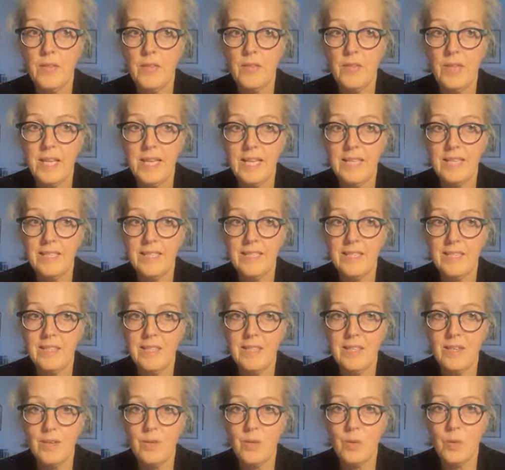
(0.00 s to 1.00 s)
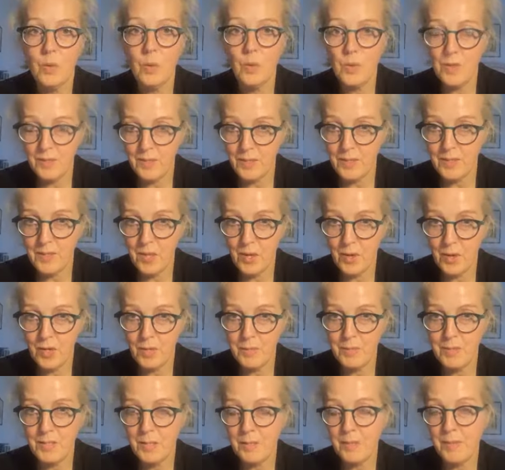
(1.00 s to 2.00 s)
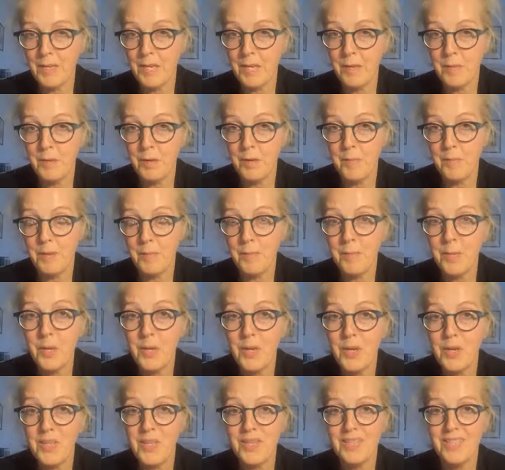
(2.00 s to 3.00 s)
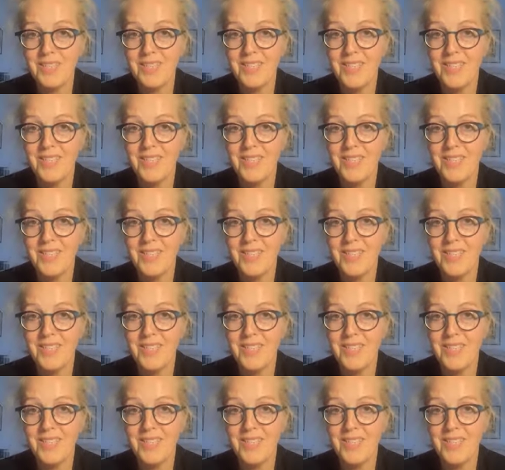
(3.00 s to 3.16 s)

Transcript: There's all of those arguments can be put.